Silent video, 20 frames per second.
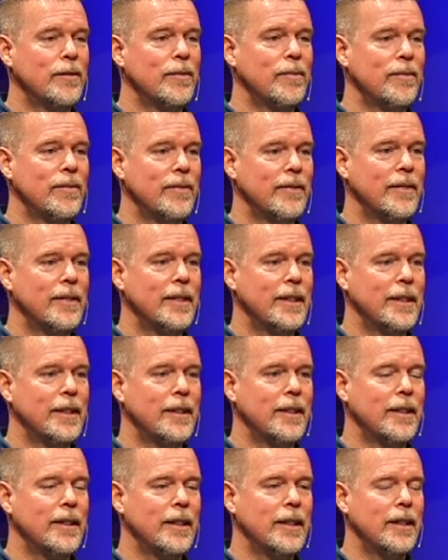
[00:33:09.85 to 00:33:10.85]

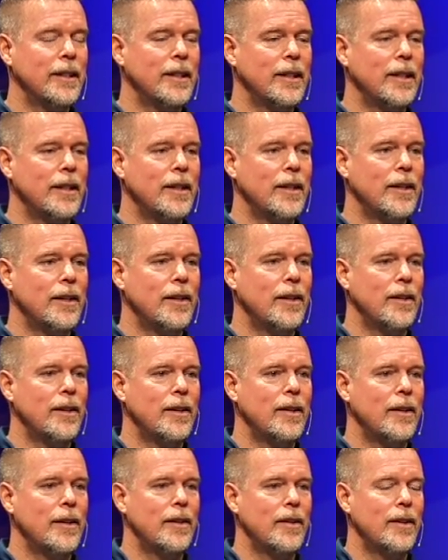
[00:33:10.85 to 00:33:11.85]

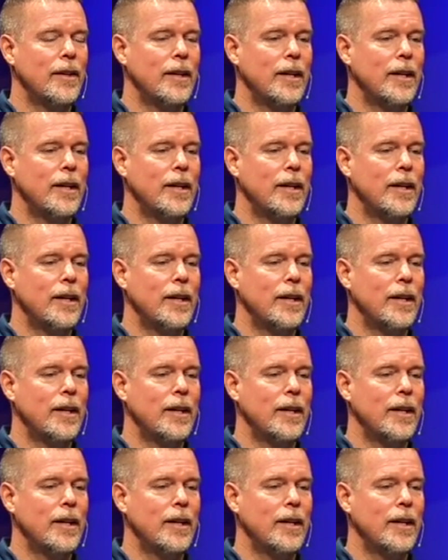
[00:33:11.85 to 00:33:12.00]
[no speech]